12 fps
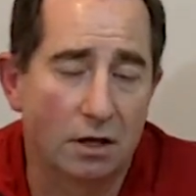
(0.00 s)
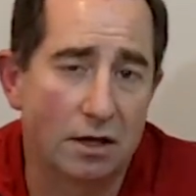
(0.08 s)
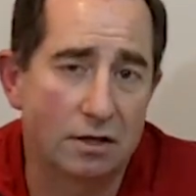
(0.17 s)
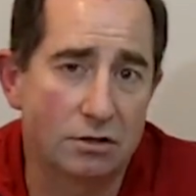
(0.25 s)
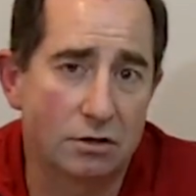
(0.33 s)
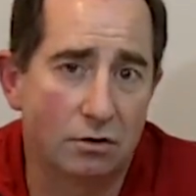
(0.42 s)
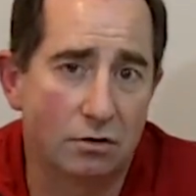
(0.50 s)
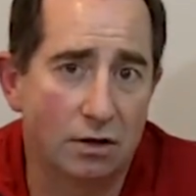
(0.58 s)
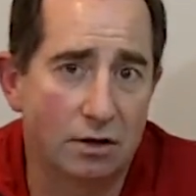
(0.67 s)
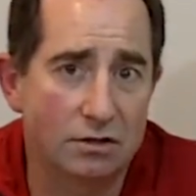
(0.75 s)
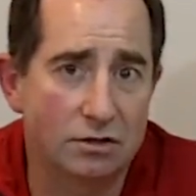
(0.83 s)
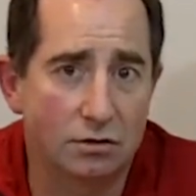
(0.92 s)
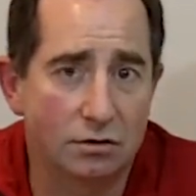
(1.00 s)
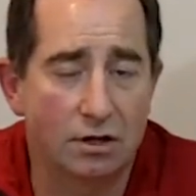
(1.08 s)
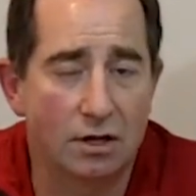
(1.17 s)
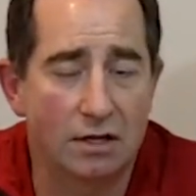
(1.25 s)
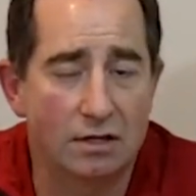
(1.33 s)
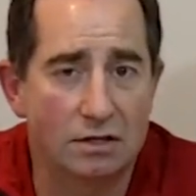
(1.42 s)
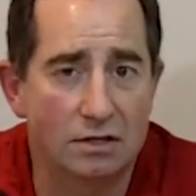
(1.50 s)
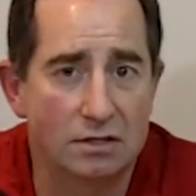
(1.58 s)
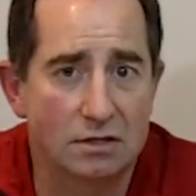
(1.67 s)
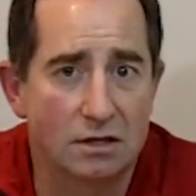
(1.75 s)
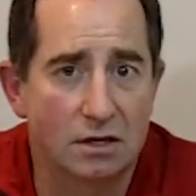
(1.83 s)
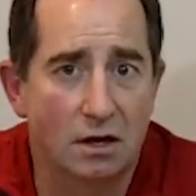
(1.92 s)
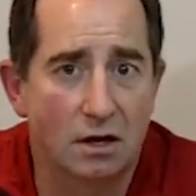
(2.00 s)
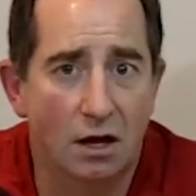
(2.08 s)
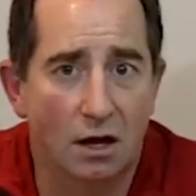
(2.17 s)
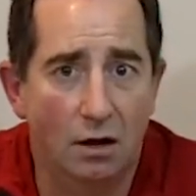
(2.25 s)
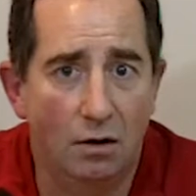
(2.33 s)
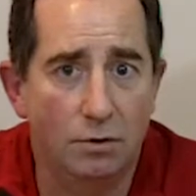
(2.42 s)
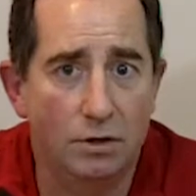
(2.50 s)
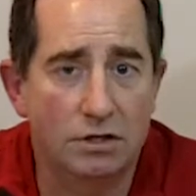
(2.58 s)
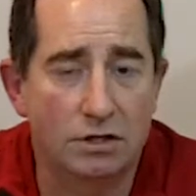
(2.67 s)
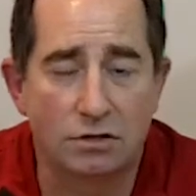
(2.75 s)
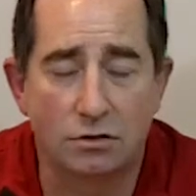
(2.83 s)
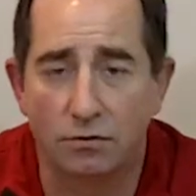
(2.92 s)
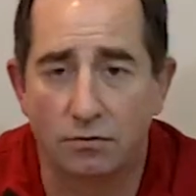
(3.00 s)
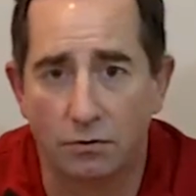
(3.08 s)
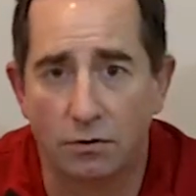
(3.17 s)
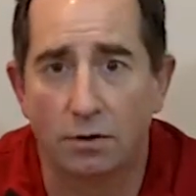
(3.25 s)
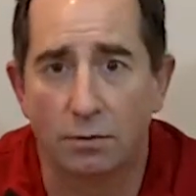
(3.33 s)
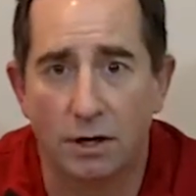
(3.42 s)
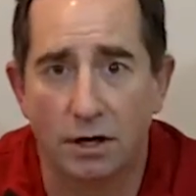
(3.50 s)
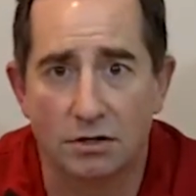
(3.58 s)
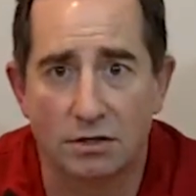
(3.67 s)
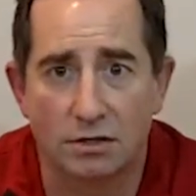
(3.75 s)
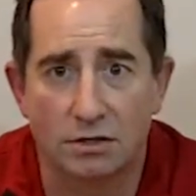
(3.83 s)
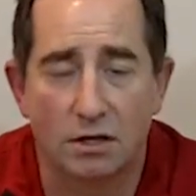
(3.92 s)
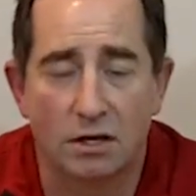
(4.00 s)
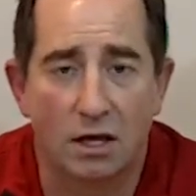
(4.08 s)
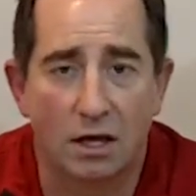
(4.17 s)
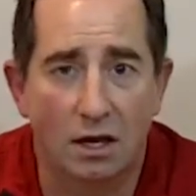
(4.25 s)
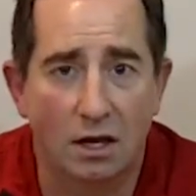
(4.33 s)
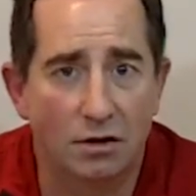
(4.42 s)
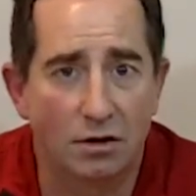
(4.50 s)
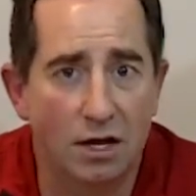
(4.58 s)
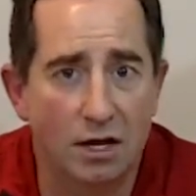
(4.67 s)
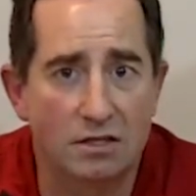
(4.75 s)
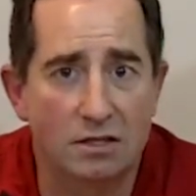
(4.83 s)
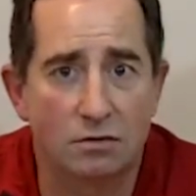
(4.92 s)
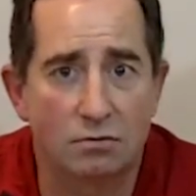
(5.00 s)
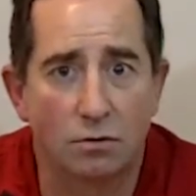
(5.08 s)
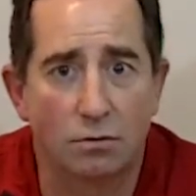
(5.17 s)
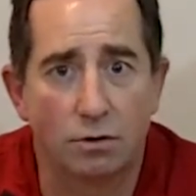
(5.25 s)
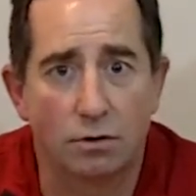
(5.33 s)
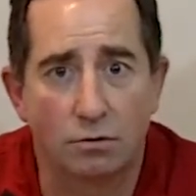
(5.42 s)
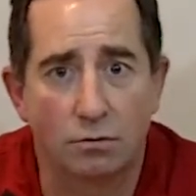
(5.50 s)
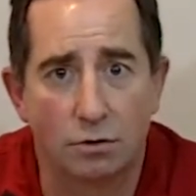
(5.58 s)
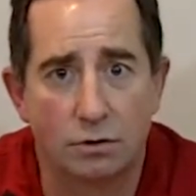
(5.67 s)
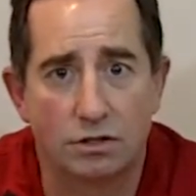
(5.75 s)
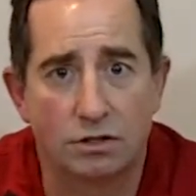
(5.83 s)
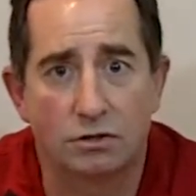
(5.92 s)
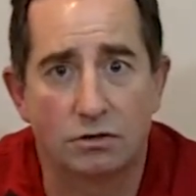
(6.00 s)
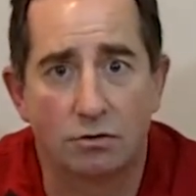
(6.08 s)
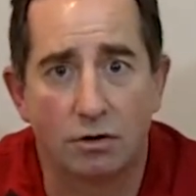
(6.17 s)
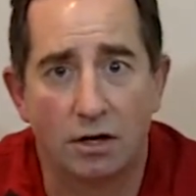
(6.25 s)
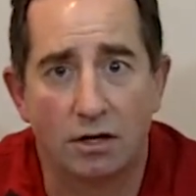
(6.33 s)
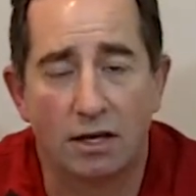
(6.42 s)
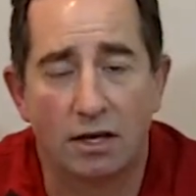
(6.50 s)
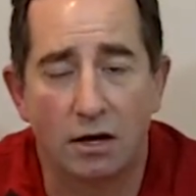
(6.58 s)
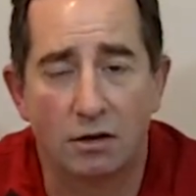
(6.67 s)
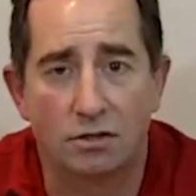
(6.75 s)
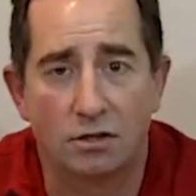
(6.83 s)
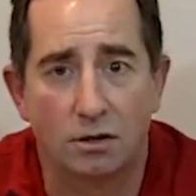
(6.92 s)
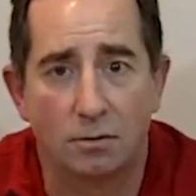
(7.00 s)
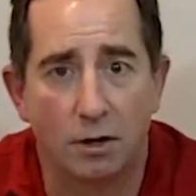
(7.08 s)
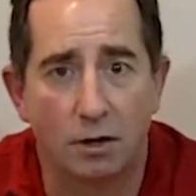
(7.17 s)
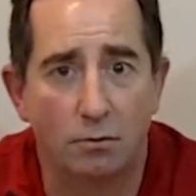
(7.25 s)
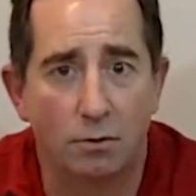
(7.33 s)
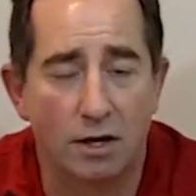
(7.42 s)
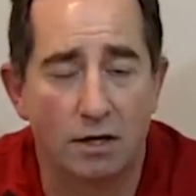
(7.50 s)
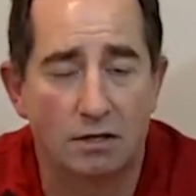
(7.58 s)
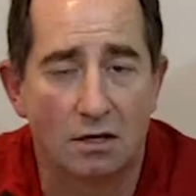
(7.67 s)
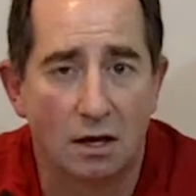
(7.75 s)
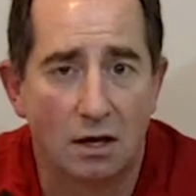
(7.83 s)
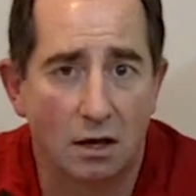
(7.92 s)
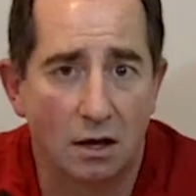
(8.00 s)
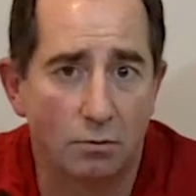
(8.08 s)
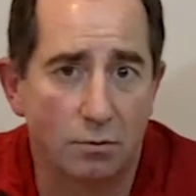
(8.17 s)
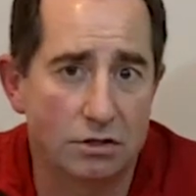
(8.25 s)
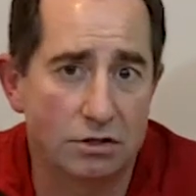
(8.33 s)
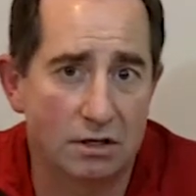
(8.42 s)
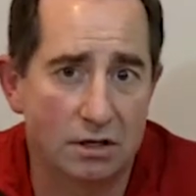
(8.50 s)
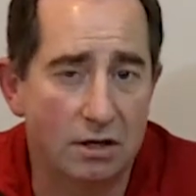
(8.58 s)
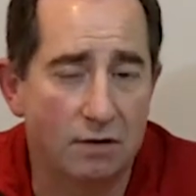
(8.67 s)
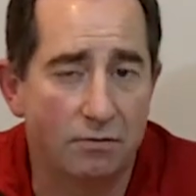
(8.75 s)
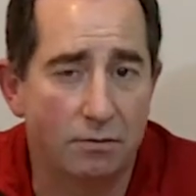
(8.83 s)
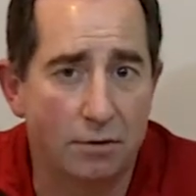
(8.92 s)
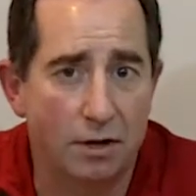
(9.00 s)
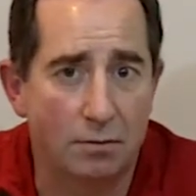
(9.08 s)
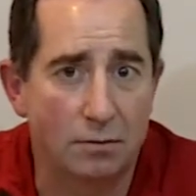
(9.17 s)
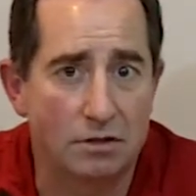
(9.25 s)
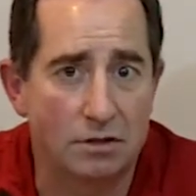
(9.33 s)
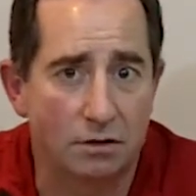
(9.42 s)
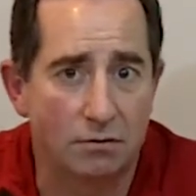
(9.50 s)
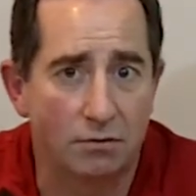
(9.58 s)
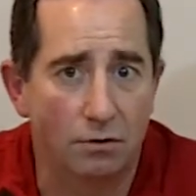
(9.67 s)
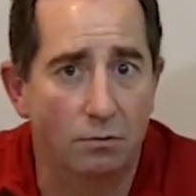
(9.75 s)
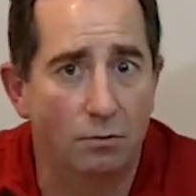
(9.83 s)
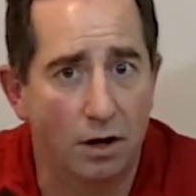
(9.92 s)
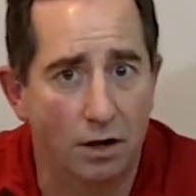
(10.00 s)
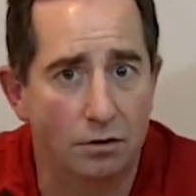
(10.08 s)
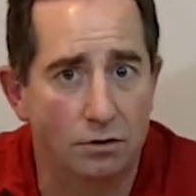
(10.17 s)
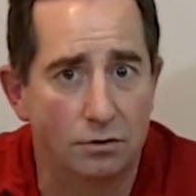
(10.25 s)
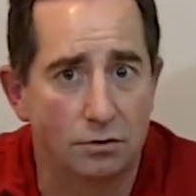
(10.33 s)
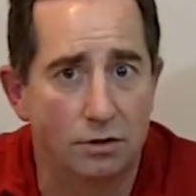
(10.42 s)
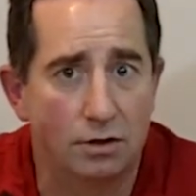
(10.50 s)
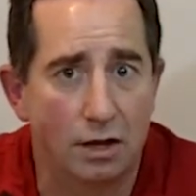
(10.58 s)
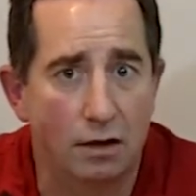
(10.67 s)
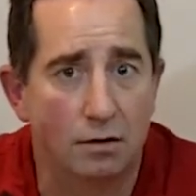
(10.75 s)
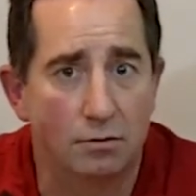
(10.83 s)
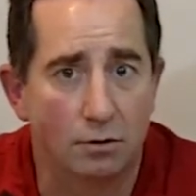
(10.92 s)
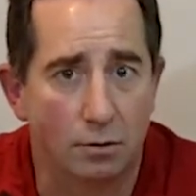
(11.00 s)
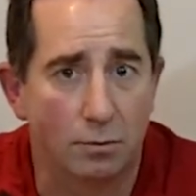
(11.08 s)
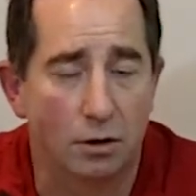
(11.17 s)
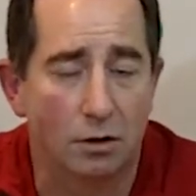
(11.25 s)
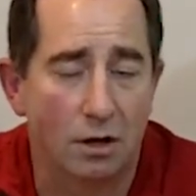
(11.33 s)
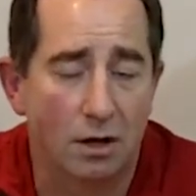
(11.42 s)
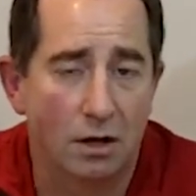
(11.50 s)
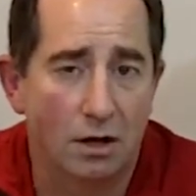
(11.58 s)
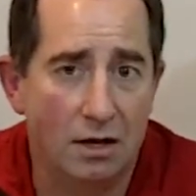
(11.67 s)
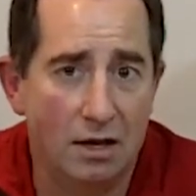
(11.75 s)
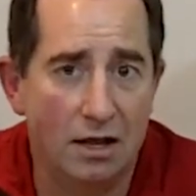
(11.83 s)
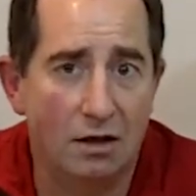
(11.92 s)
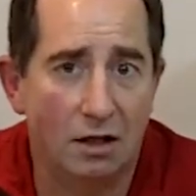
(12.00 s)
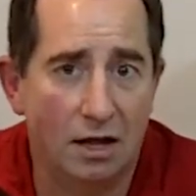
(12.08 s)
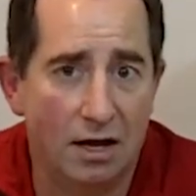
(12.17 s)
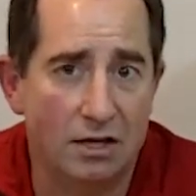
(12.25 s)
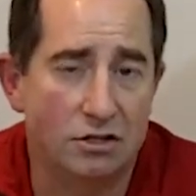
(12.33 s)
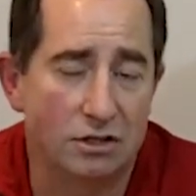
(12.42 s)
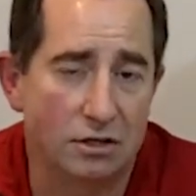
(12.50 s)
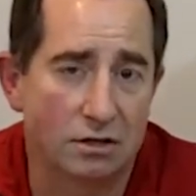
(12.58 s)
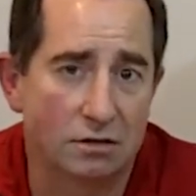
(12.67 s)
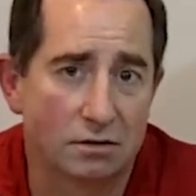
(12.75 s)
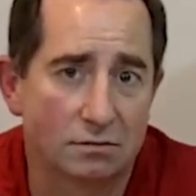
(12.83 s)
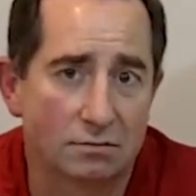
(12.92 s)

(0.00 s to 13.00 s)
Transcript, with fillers: And so, in certain cases, uh, we just do it for the patients. In other cases where we're, we're just trying to counsel them on ways on which to keep from damaging the foot while they're doing na normal nail hygiene.